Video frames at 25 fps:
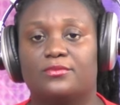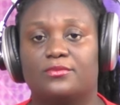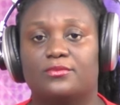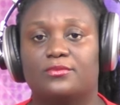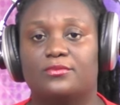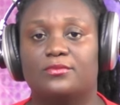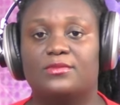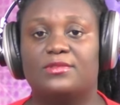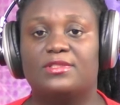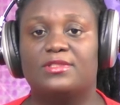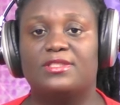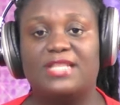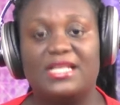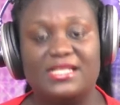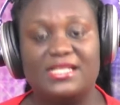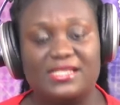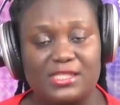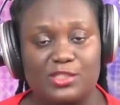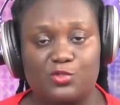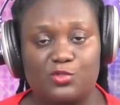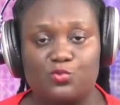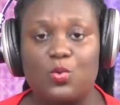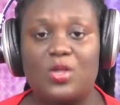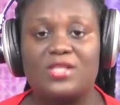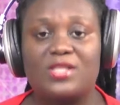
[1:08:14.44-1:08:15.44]
This is
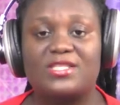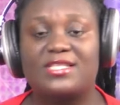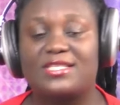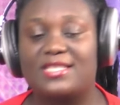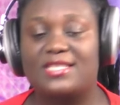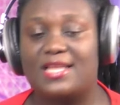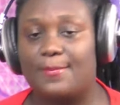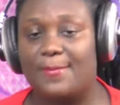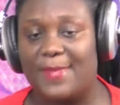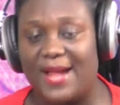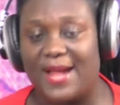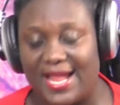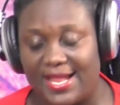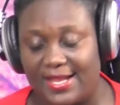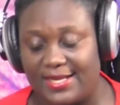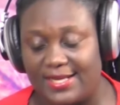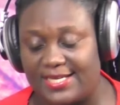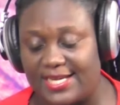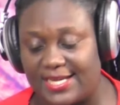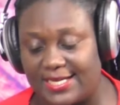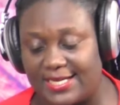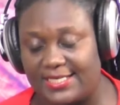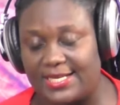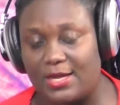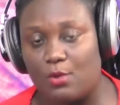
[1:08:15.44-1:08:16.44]
what
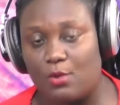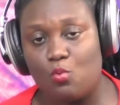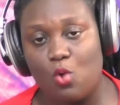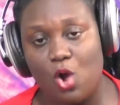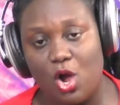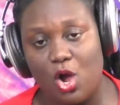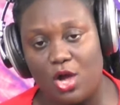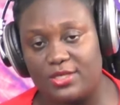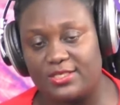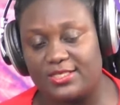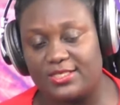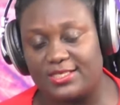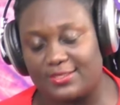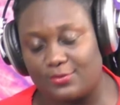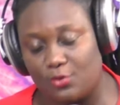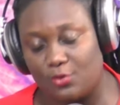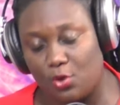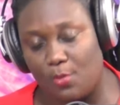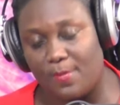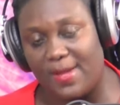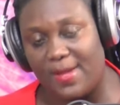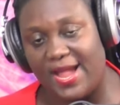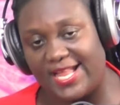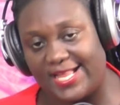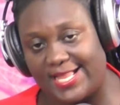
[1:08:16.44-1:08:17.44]
the world is, or
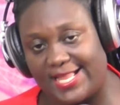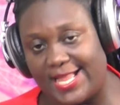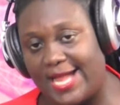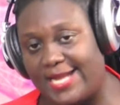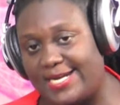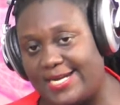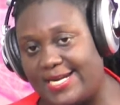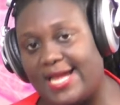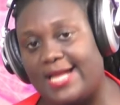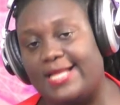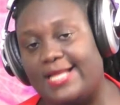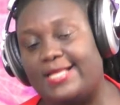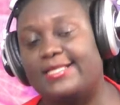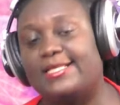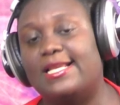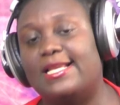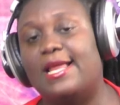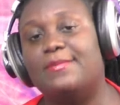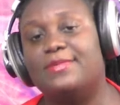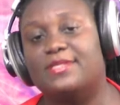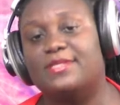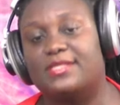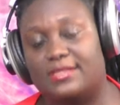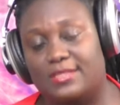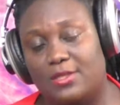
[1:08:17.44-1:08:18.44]
my Ghana. Let me
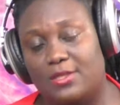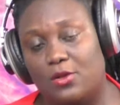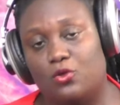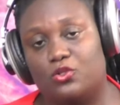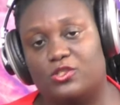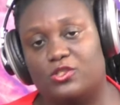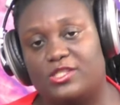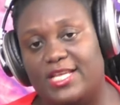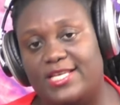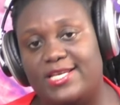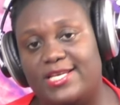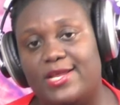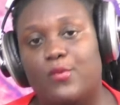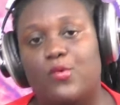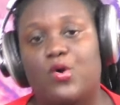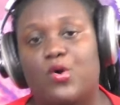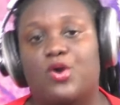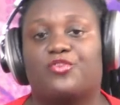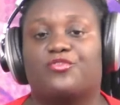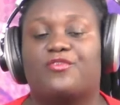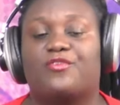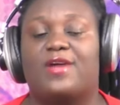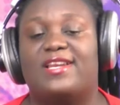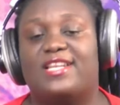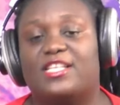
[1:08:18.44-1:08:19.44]
not say the word,
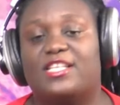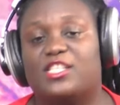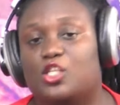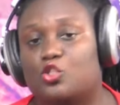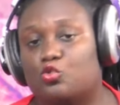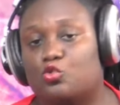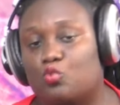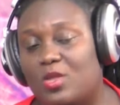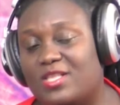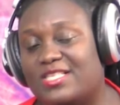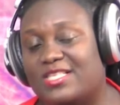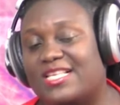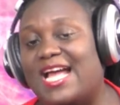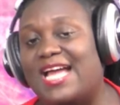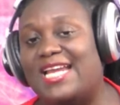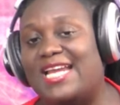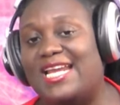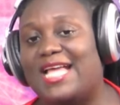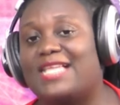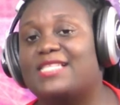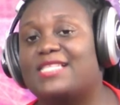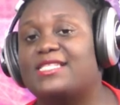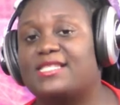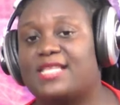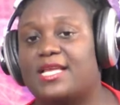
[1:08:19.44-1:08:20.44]
because this is what Ghana
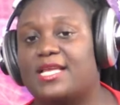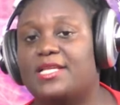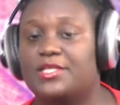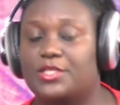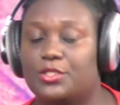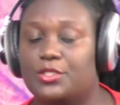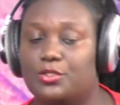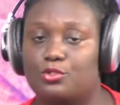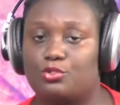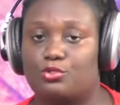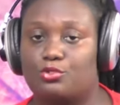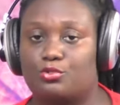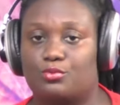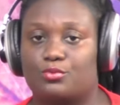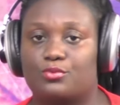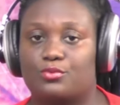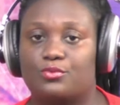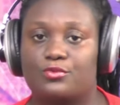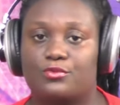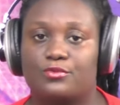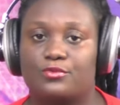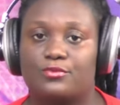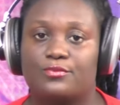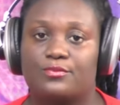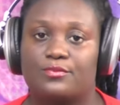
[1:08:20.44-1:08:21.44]
is standing to.
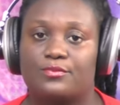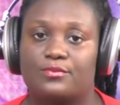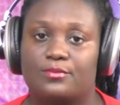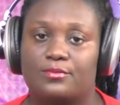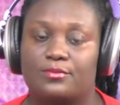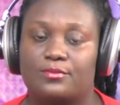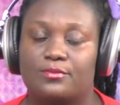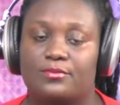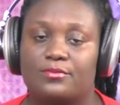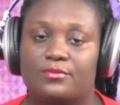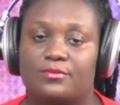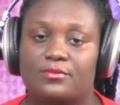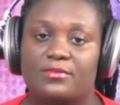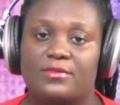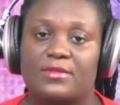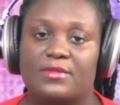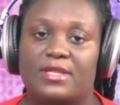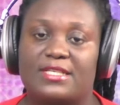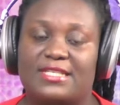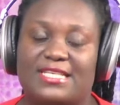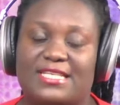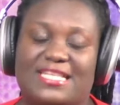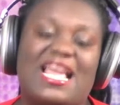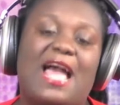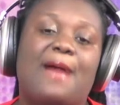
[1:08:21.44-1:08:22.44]

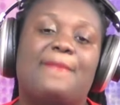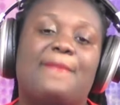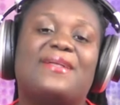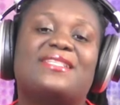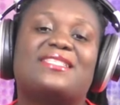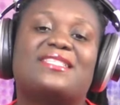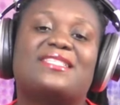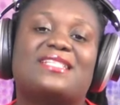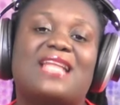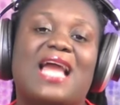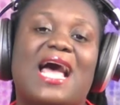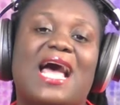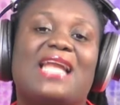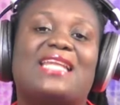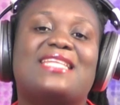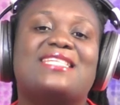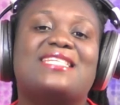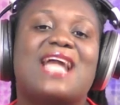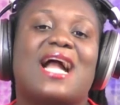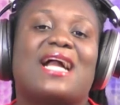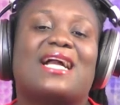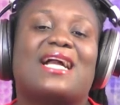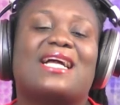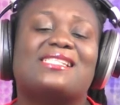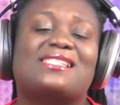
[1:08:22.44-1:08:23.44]
Ni abetina hani ya
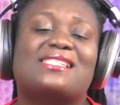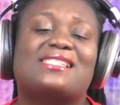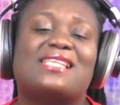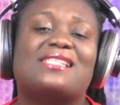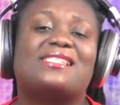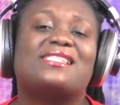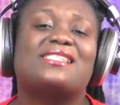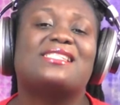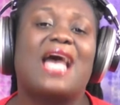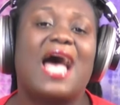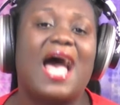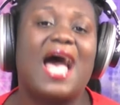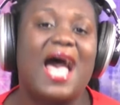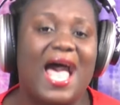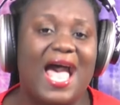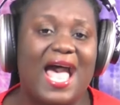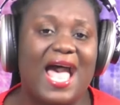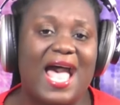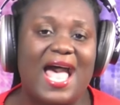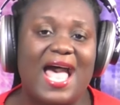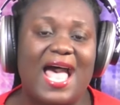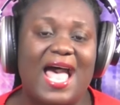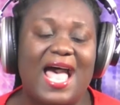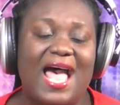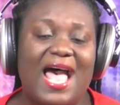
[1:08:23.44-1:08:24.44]
kasa
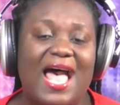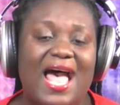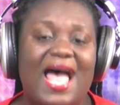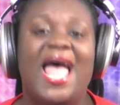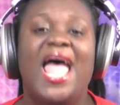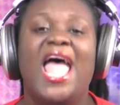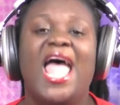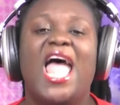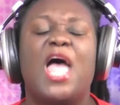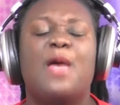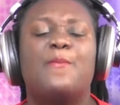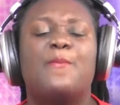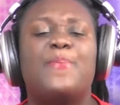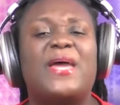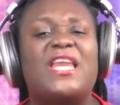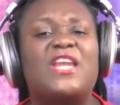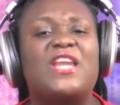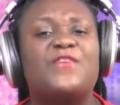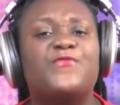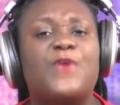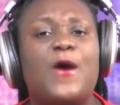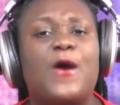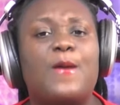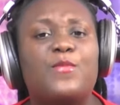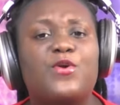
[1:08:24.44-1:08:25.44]
sa, e
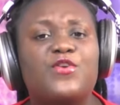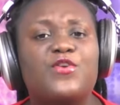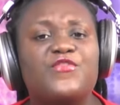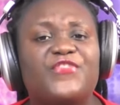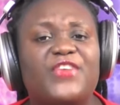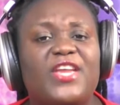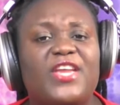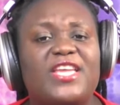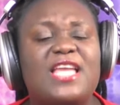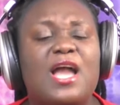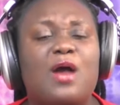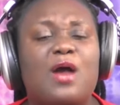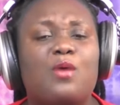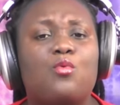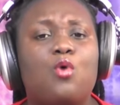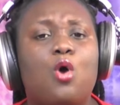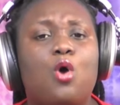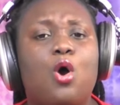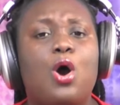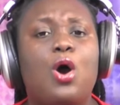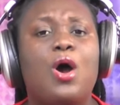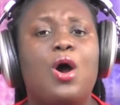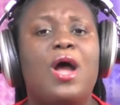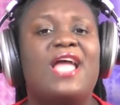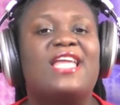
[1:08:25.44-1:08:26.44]
perifuwa mungu
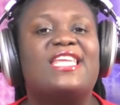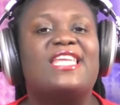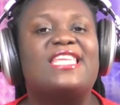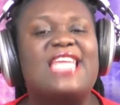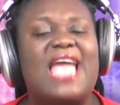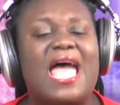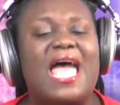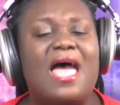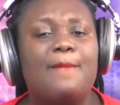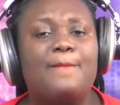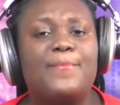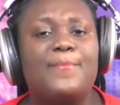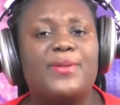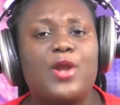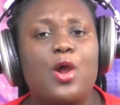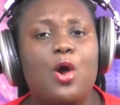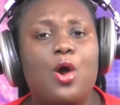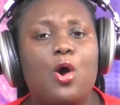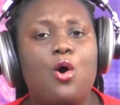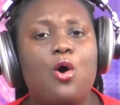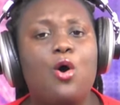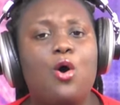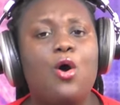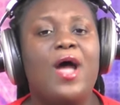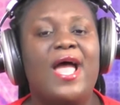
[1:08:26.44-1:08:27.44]
yangu, ye
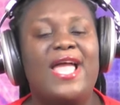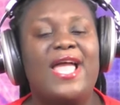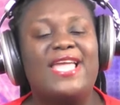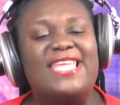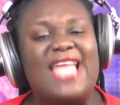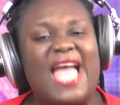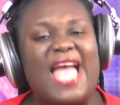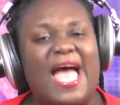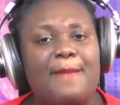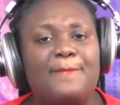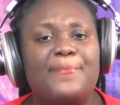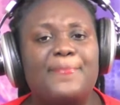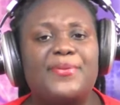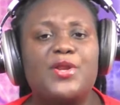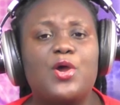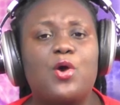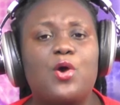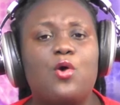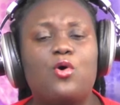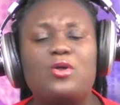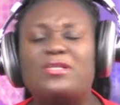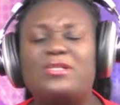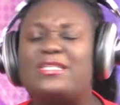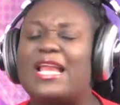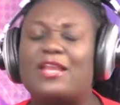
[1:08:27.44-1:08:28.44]
bro,
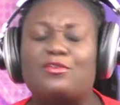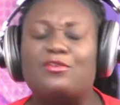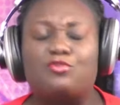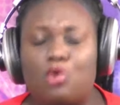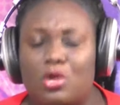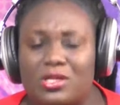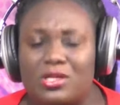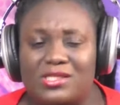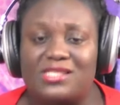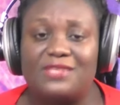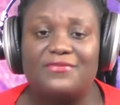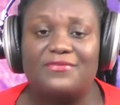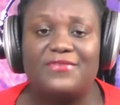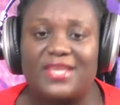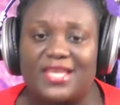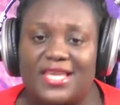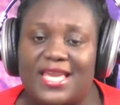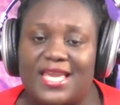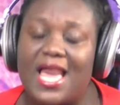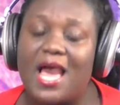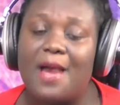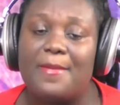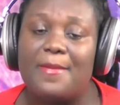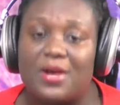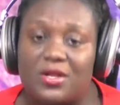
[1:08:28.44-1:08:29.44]
they don't even
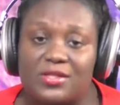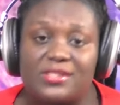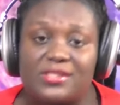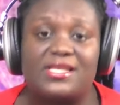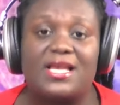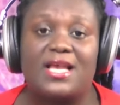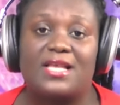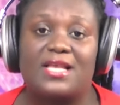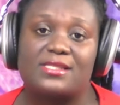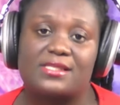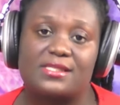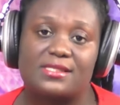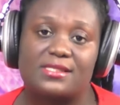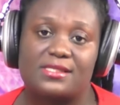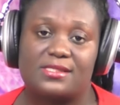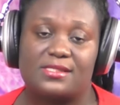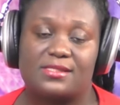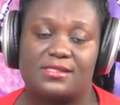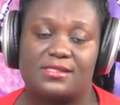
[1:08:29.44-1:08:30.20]
care about us.